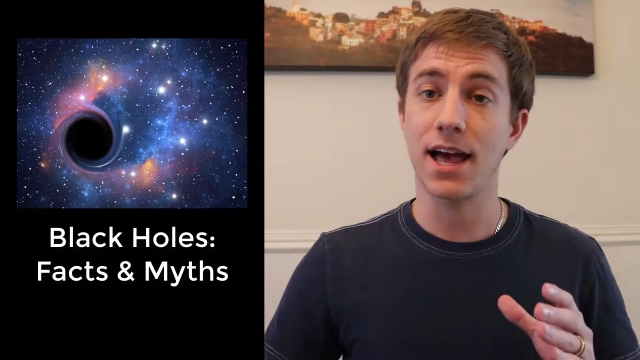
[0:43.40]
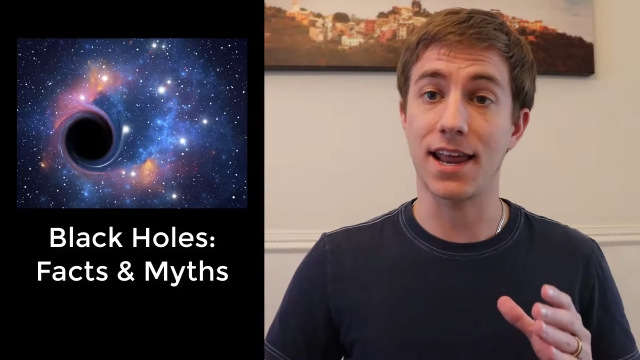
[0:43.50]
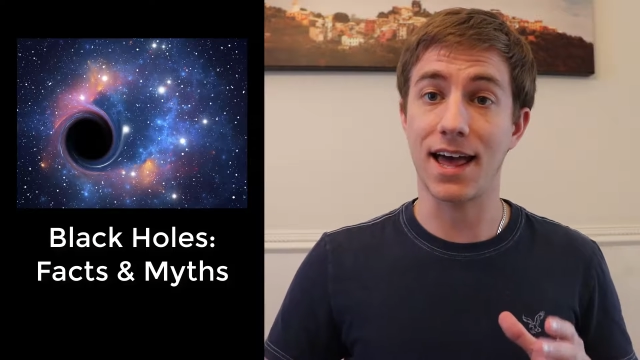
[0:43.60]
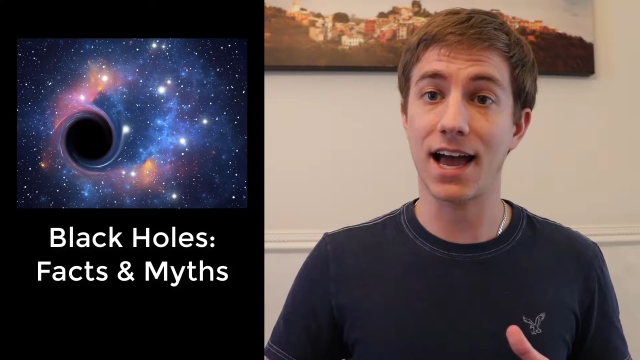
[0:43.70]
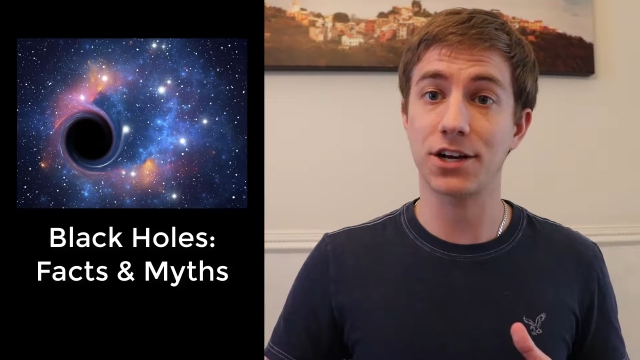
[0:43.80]

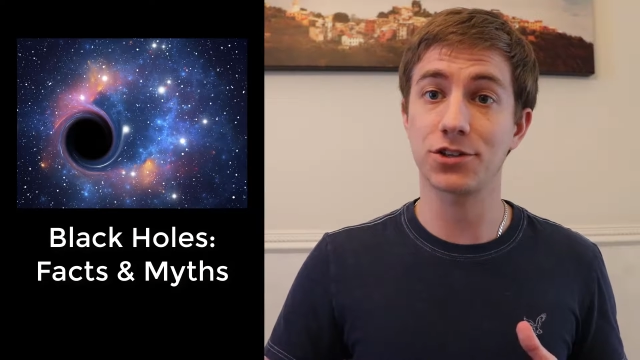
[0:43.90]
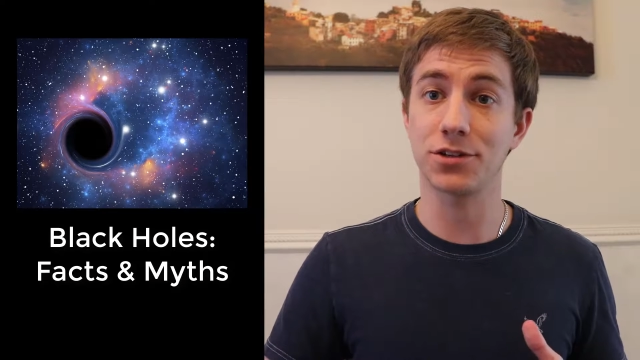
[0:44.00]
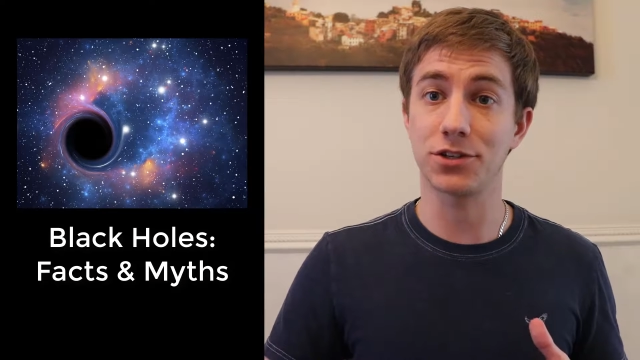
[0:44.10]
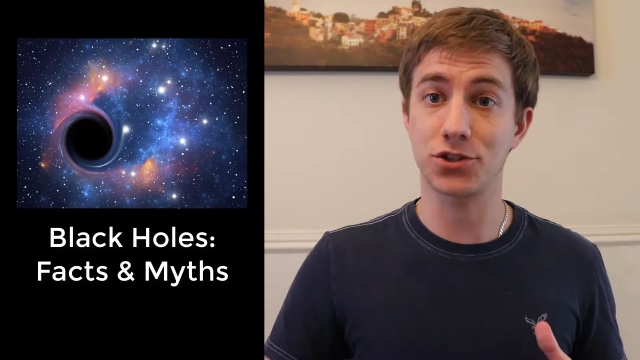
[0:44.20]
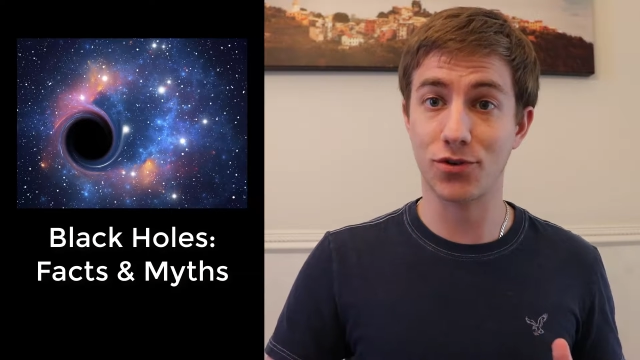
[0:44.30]
and
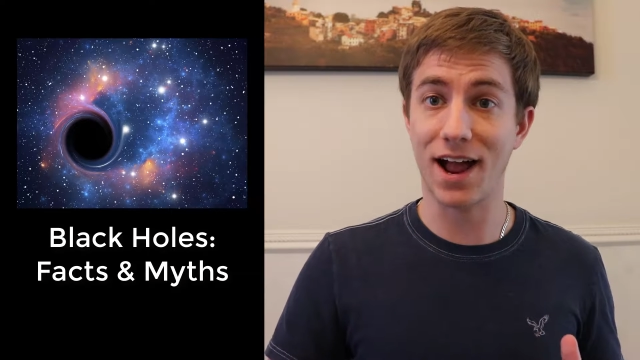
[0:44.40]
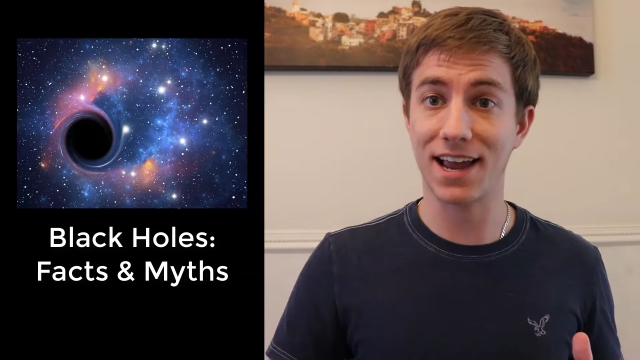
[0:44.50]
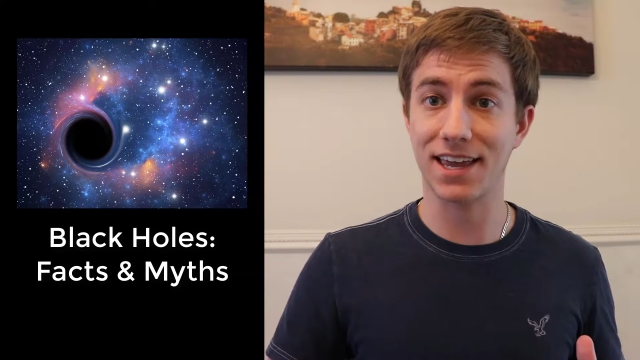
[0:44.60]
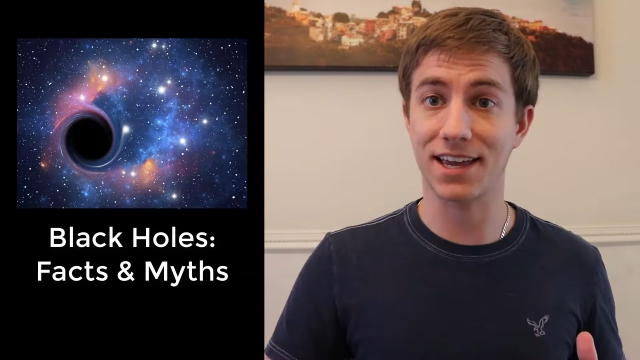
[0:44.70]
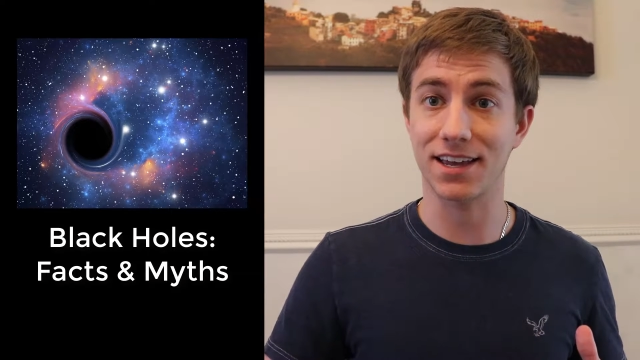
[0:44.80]
actually
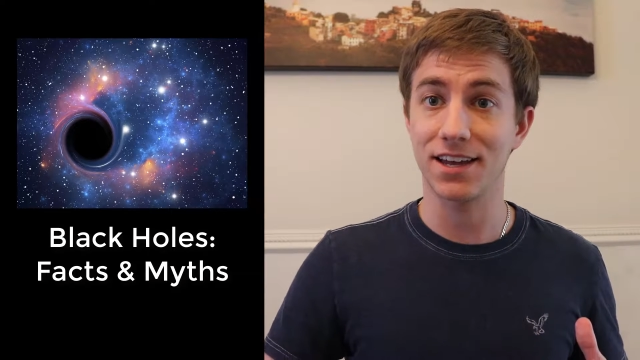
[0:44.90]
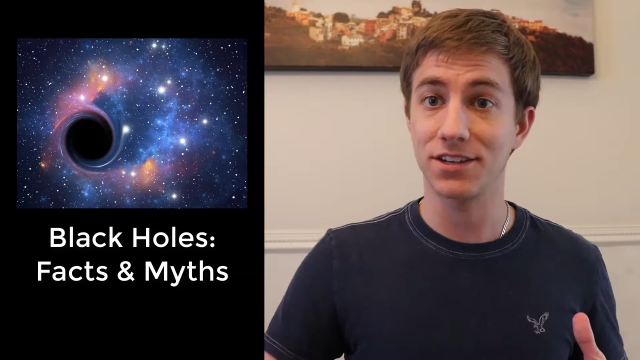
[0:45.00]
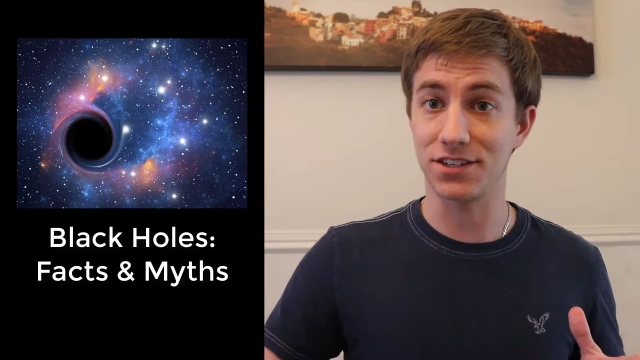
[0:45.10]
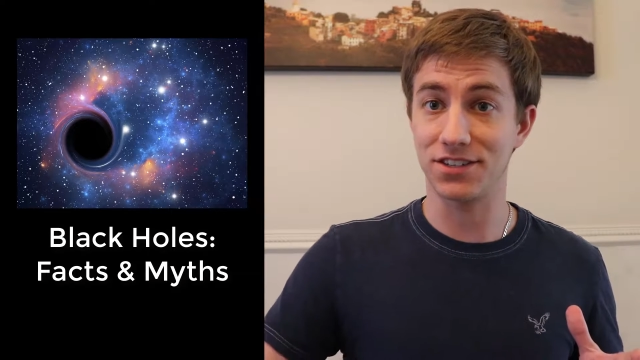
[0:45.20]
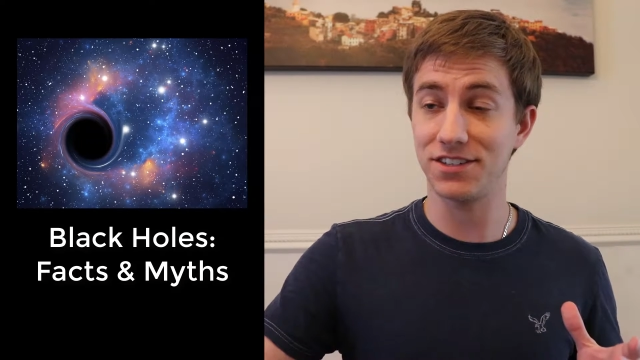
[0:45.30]
tracking
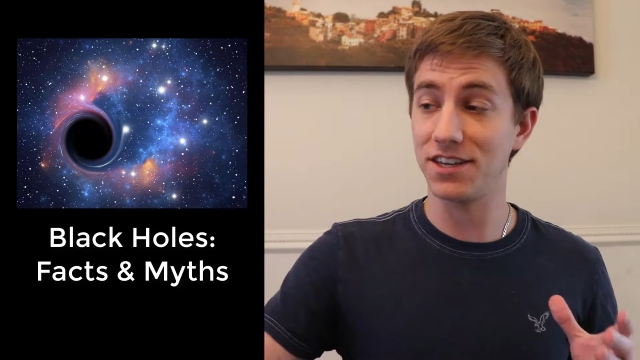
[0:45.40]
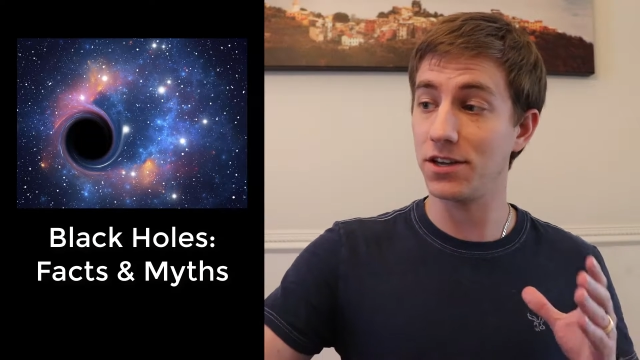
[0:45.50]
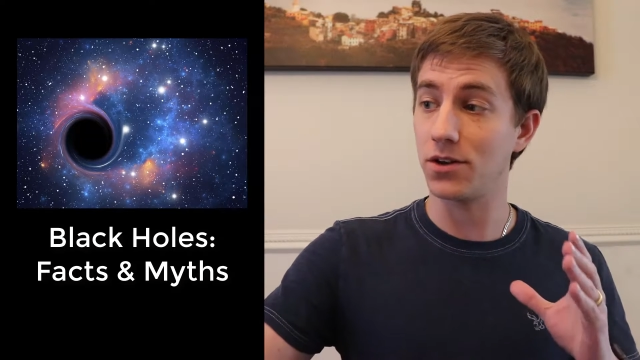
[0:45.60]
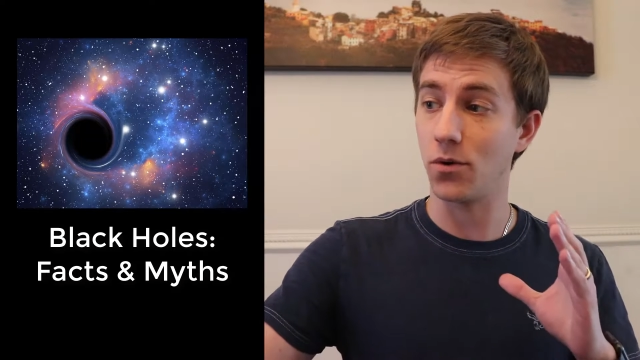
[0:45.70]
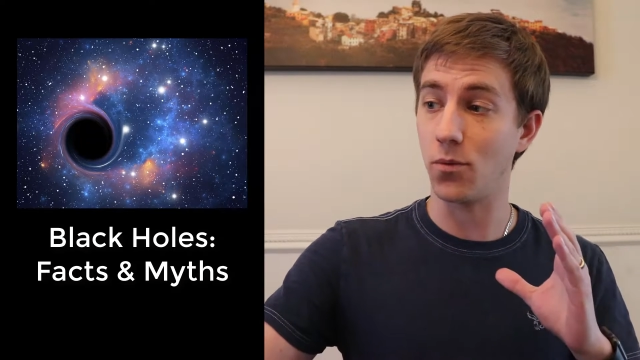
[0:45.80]
to
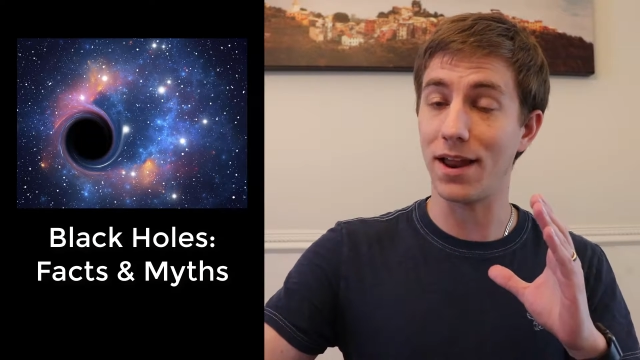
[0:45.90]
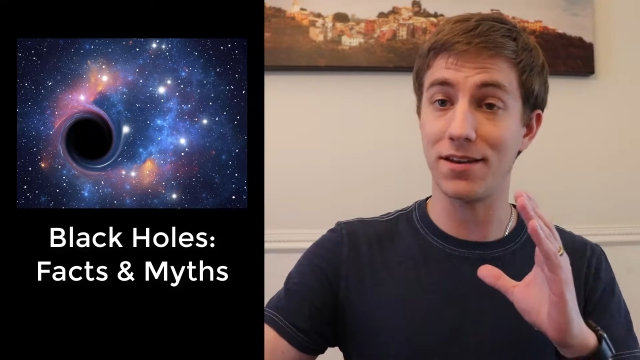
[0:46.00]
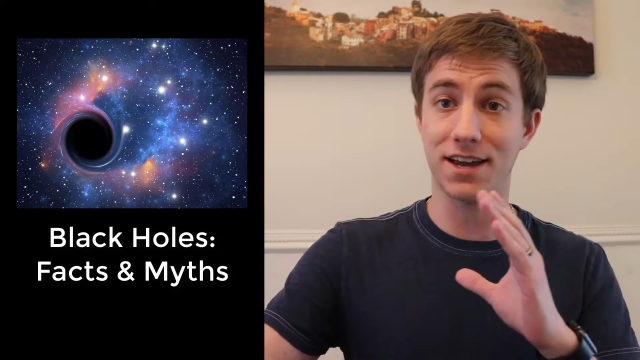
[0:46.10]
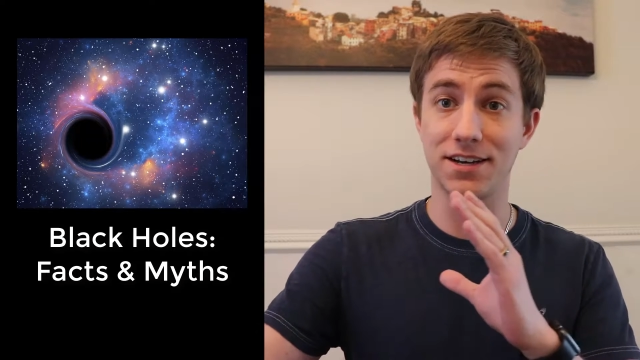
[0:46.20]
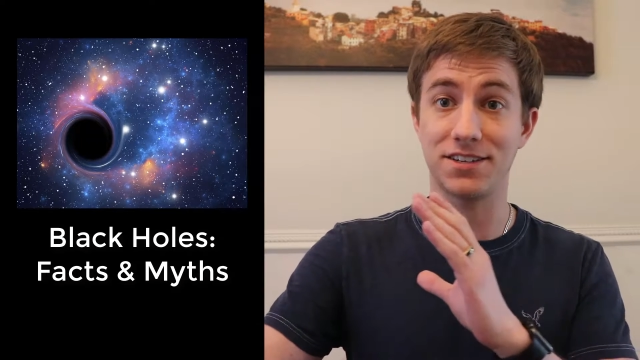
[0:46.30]
see
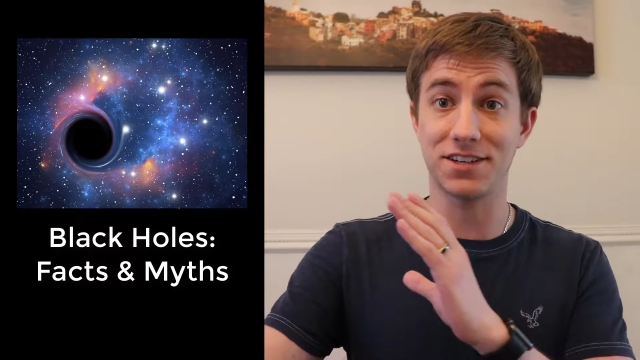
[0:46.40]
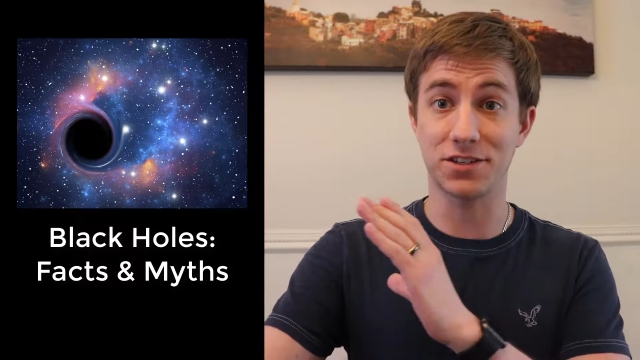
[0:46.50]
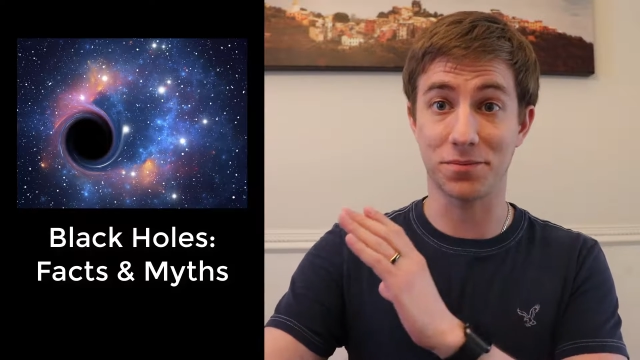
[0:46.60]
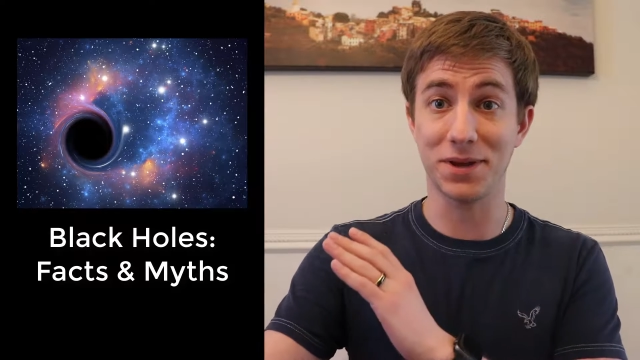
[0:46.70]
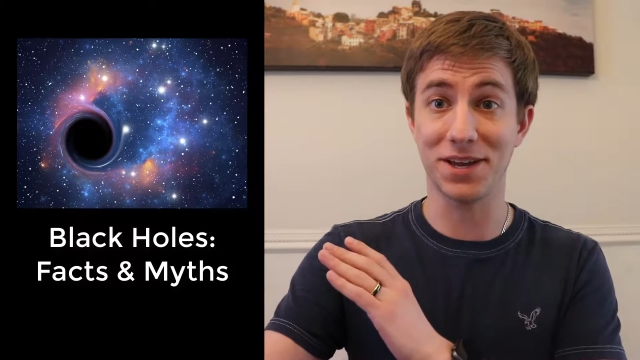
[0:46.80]
when they
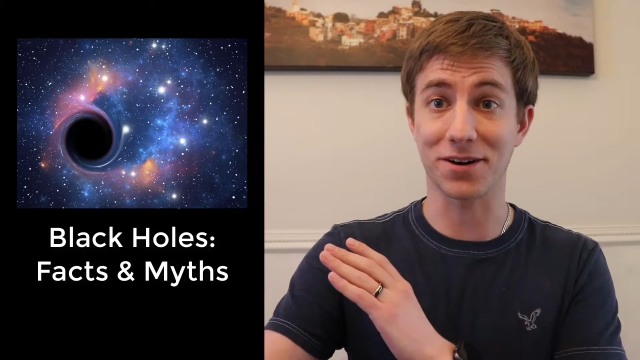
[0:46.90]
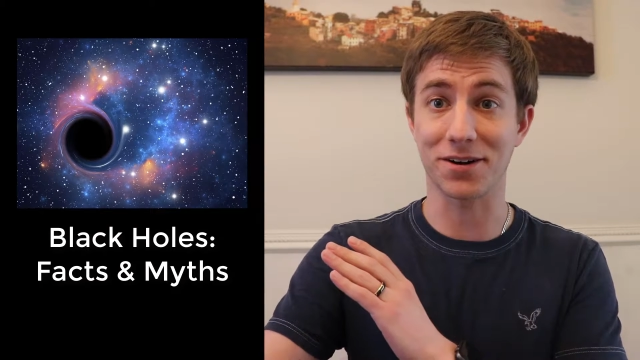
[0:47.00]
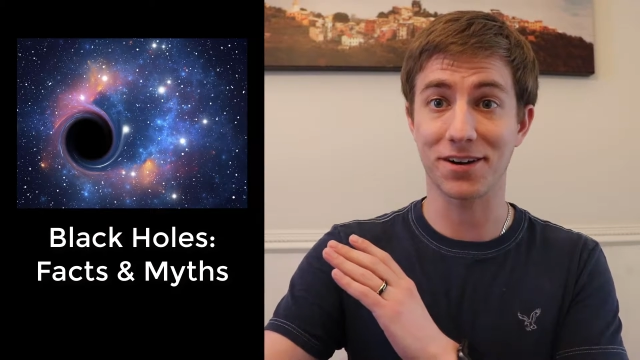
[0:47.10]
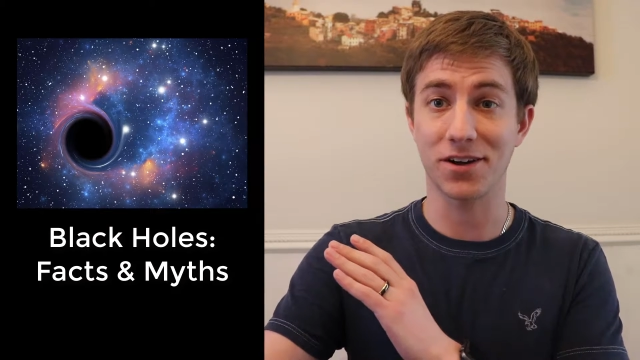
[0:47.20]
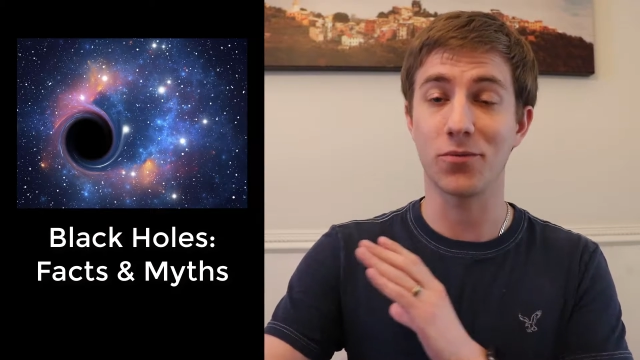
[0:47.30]
disappear.